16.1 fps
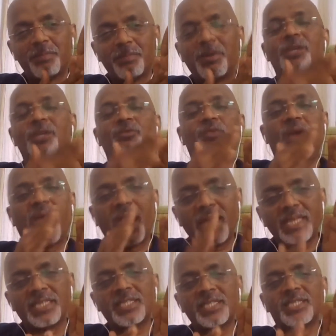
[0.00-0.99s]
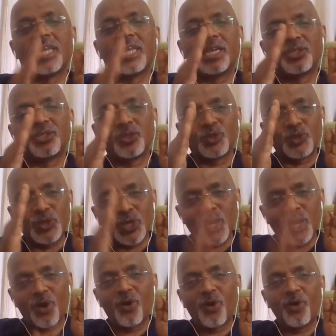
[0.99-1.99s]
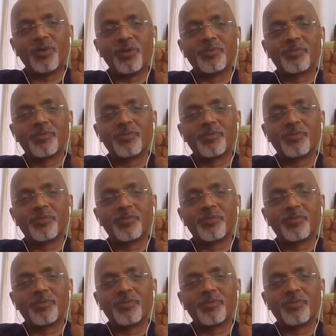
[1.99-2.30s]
But if X says no,